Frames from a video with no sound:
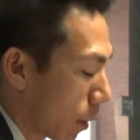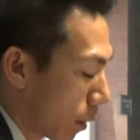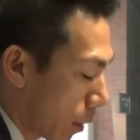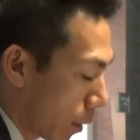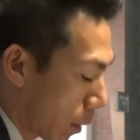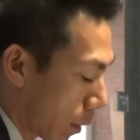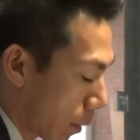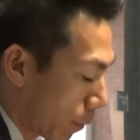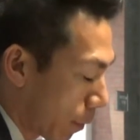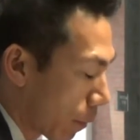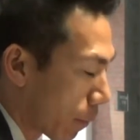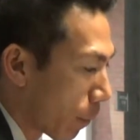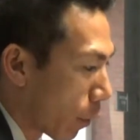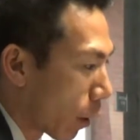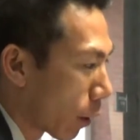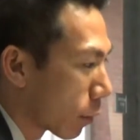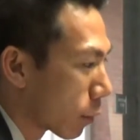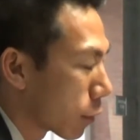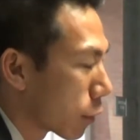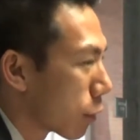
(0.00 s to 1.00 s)
And if they
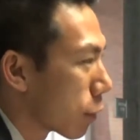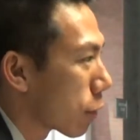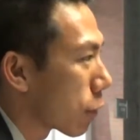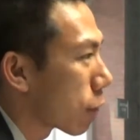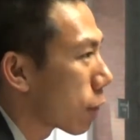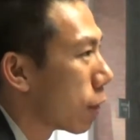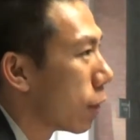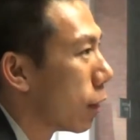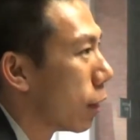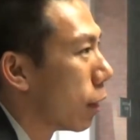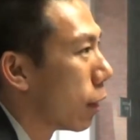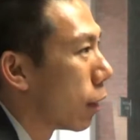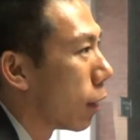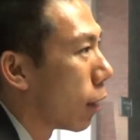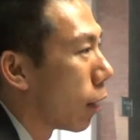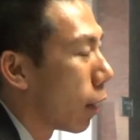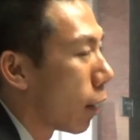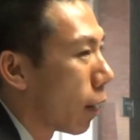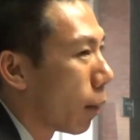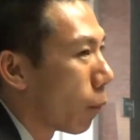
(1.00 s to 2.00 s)
volunteer,
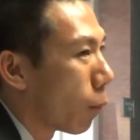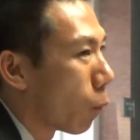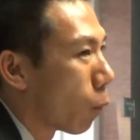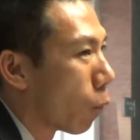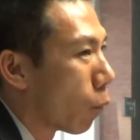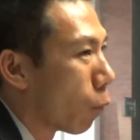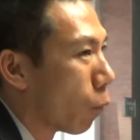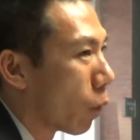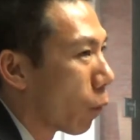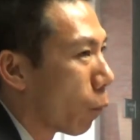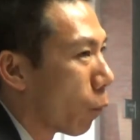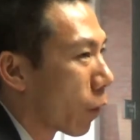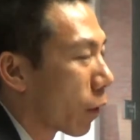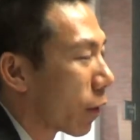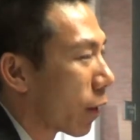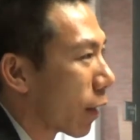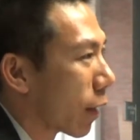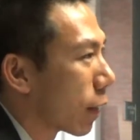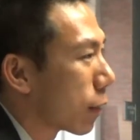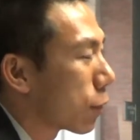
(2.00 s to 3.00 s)
what are
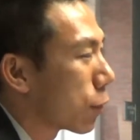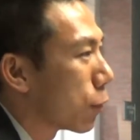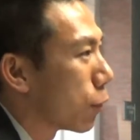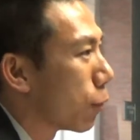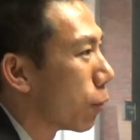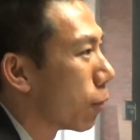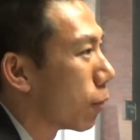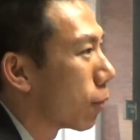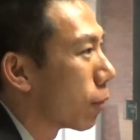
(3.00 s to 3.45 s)
they into?